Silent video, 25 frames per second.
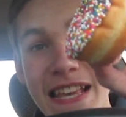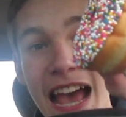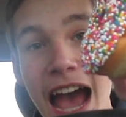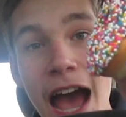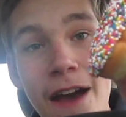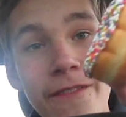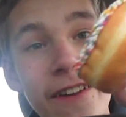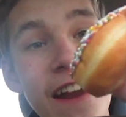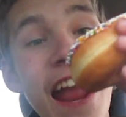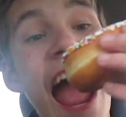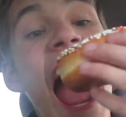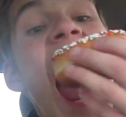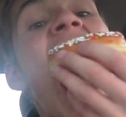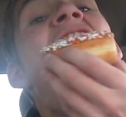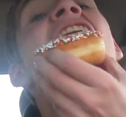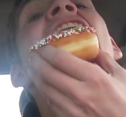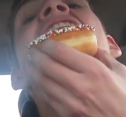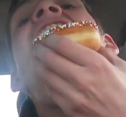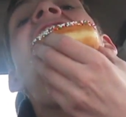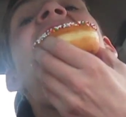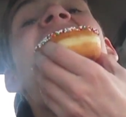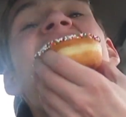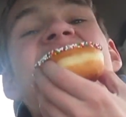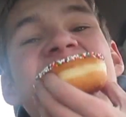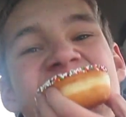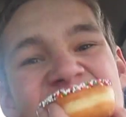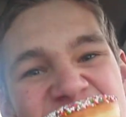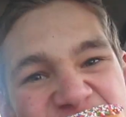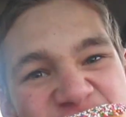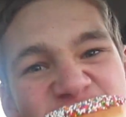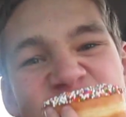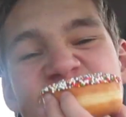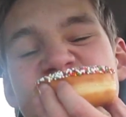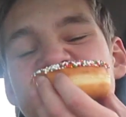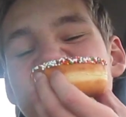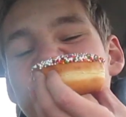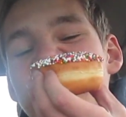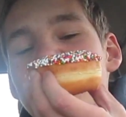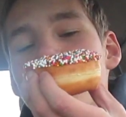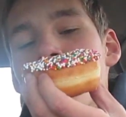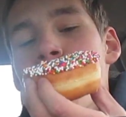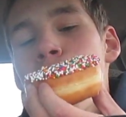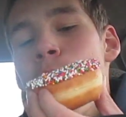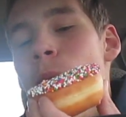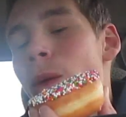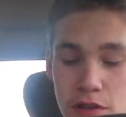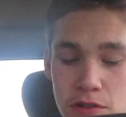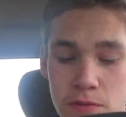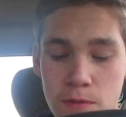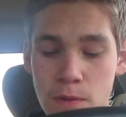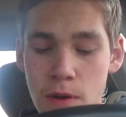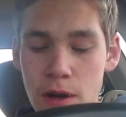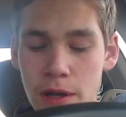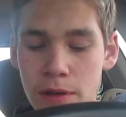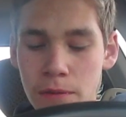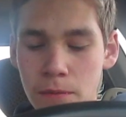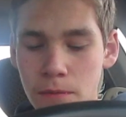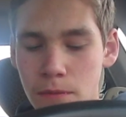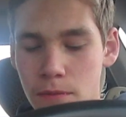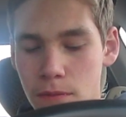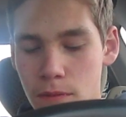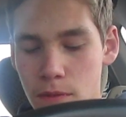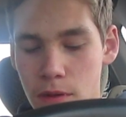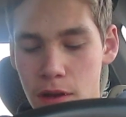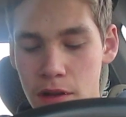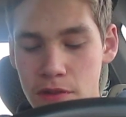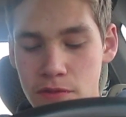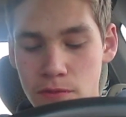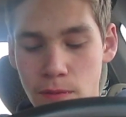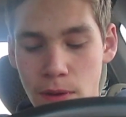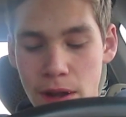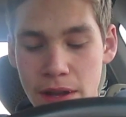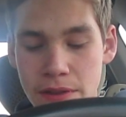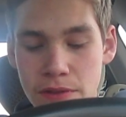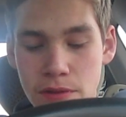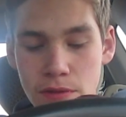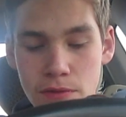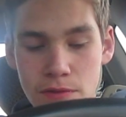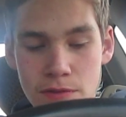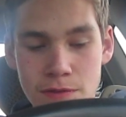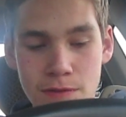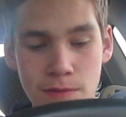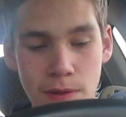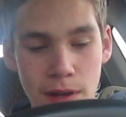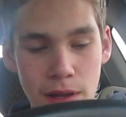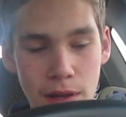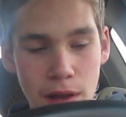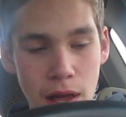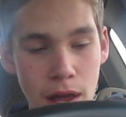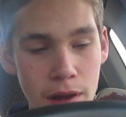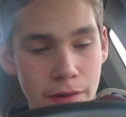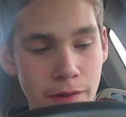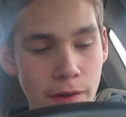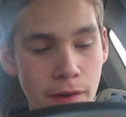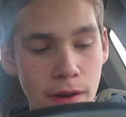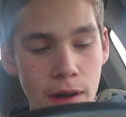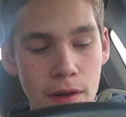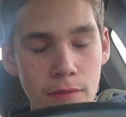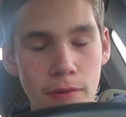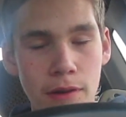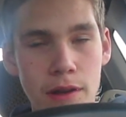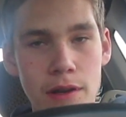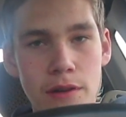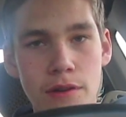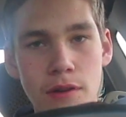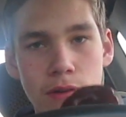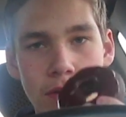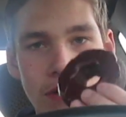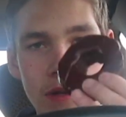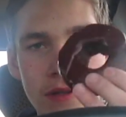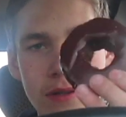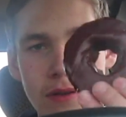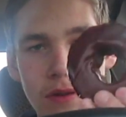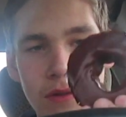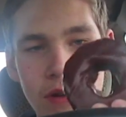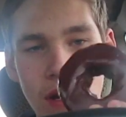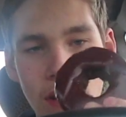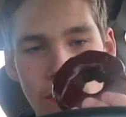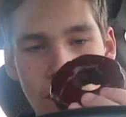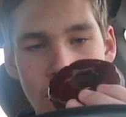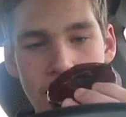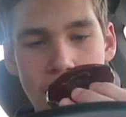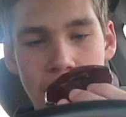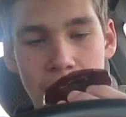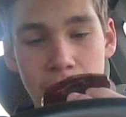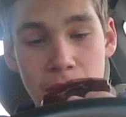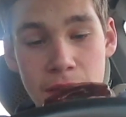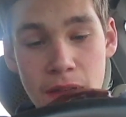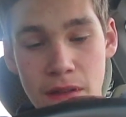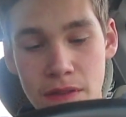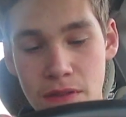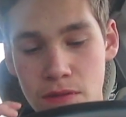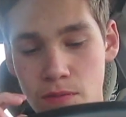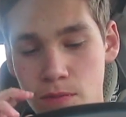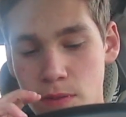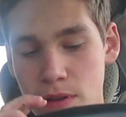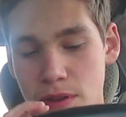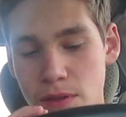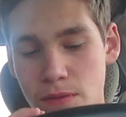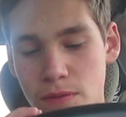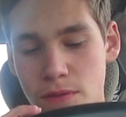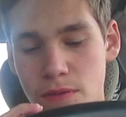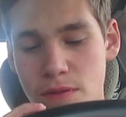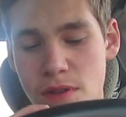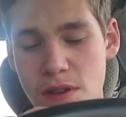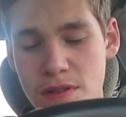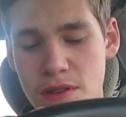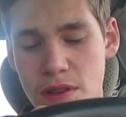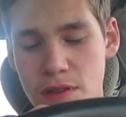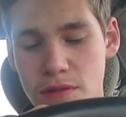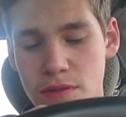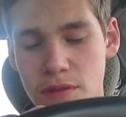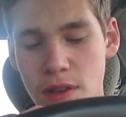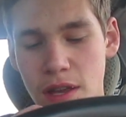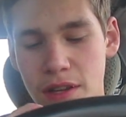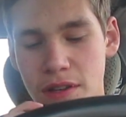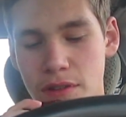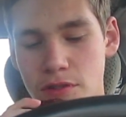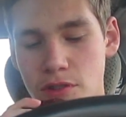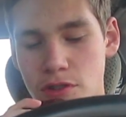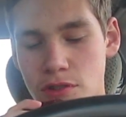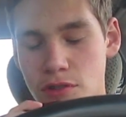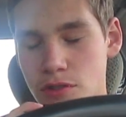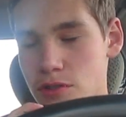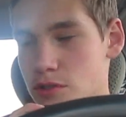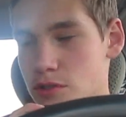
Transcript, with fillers: have her. This one is way too sweet. I don't know how we're gonna do. Let's go and have a bite. I think what this is like just